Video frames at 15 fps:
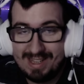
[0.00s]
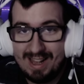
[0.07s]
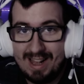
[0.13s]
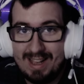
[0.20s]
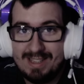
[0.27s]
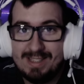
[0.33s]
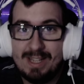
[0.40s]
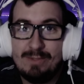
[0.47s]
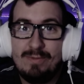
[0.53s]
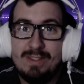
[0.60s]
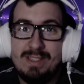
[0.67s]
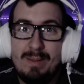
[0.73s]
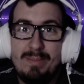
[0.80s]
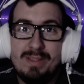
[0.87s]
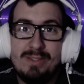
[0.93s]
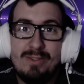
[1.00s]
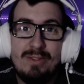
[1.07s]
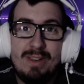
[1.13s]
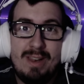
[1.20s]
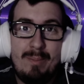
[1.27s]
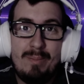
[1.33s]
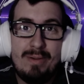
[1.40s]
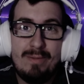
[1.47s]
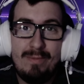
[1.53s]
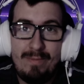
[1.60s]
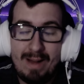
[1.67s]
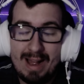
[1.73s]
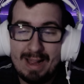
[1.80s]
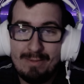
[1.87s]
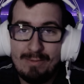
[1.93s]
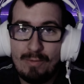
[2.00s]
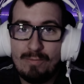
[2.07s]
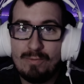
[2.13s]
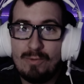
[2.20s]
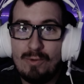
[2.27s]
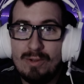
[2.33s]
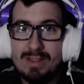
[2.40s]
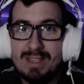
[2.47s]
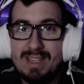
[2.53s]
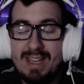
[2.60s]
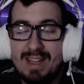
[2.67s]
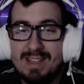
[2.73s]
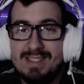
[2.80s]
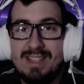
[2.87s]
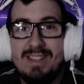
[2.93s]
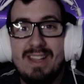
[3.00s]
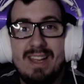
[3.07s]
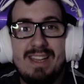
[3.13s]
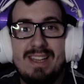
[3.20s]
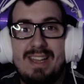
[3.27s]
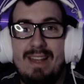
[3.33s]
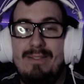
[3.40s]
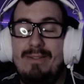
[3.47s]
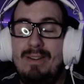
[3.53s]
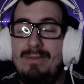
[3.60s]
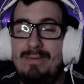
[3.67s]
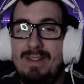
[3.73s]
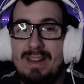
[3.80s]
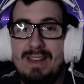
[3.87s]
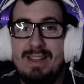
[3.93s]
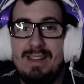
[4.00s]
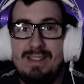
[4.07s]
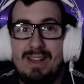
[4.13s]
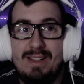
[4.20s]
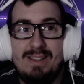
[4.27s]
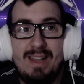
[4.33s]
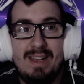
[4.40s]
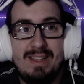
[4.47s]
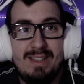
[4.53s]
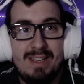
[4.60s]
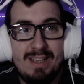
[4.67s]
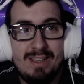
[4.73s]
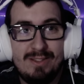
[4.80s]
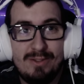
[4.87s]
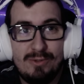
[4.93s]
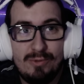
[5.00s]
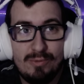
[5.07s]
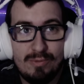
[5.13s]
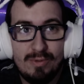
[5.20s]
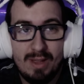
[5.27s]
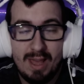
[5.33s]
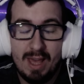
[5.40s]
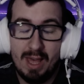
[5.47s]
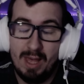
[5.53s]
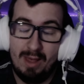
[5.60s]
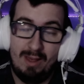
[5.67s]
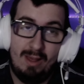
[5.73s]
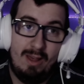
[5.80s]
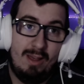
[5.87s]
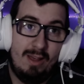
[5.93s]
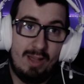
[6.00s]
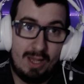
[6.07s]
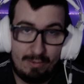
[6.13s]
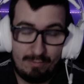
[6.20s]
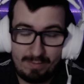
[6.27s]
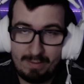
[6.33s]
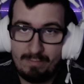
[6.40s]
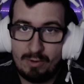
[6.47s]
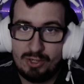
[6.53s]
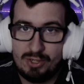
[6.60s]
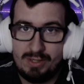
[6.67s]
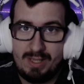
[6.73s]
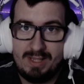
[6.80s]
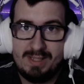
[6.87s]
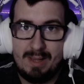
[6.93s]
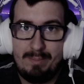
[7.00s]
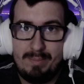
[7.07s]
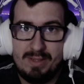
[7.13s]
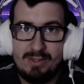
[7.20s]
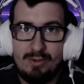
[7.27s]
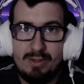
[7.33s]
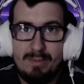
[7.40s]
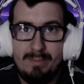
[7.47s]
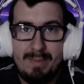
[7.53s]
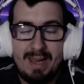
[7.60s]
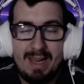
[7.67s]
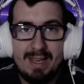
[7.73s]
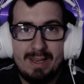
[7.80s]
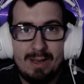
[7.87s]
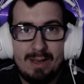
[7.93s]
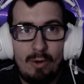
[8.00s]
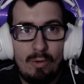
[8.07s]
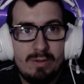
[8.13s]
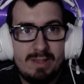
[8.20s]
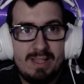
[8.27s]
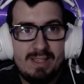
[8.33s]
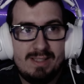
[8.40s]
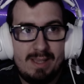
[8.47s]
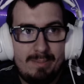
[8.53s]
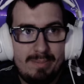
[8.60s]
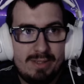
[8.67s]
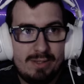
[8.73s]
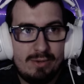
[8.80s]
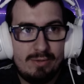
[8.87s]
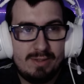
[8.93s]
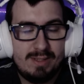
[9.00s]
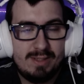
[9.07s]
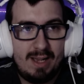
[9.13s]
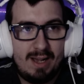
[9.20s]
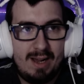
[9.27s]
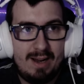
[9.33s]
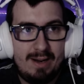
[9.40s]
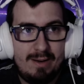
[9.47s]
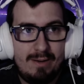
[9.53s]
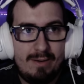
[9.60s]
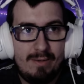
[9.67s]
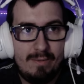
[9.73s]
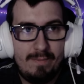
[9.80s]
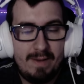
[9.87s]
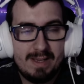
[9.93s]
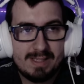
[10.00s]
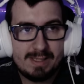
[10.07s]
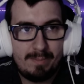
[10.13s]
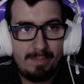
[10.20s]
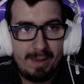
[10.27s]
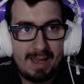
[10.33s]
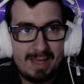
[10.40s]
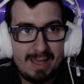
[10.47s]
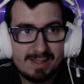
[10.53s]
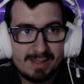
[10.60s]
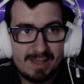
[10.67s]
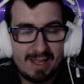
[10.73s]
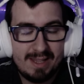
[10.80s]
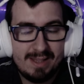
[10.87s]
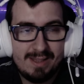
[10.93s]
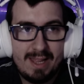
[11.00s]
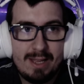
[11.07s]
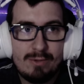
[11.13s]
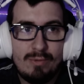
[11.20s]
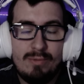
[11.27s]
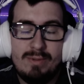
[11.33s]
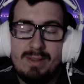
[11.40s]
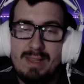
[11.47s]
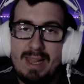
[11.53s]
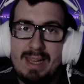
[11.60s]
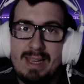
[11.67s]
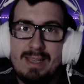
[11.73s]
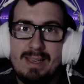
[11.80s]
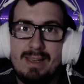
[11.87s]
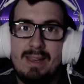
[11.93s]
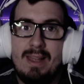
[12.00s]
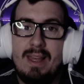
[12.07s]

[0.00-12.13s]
guys, that was episode number 5 of Code Geass, and I have a feeling that I need to rewatch this episode, man. All these episodes are fast-paced and they contain